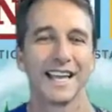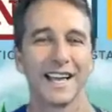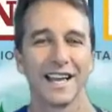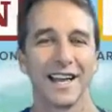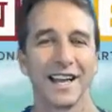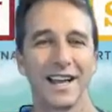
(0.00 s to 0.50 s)

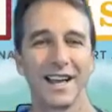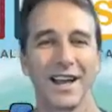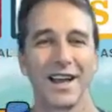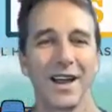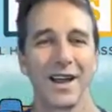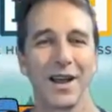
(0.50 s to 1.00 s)

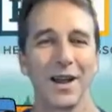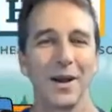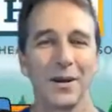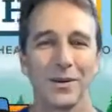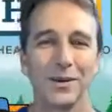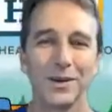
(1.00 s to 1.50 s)
everybody!
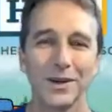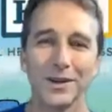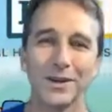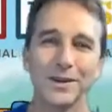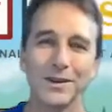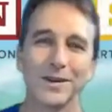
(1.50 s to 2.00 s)

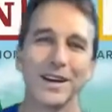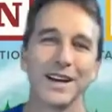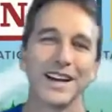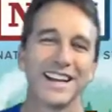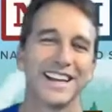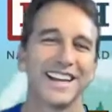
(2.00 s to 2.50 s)

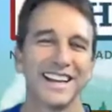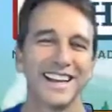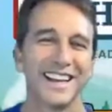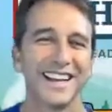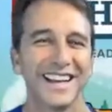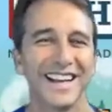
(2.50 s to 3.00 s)
Oh.
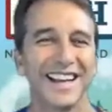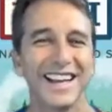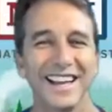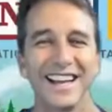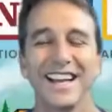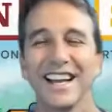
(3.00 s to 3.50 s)

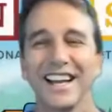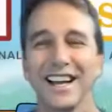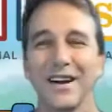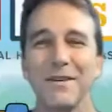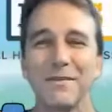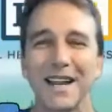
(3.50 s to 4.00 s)

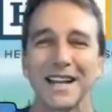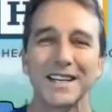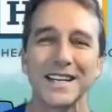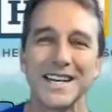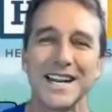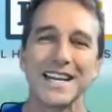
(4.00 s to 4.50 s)
oh, my
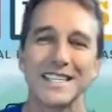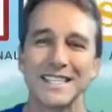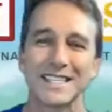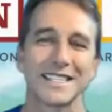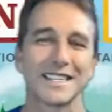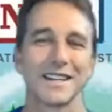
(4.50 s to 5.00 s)

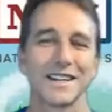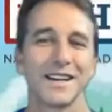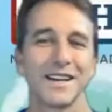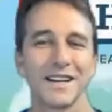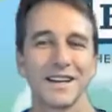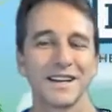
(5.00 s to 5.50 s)
goodness!
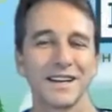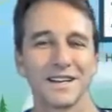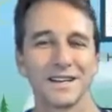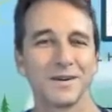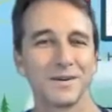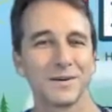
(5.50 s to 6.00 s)

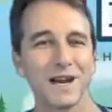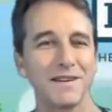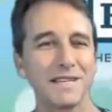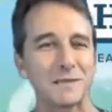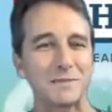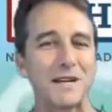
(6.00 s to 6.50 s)
We're
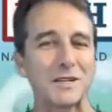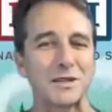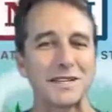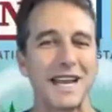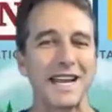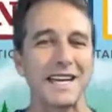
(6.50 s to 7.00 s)
having a
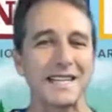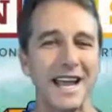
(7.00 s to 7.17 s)
special day here?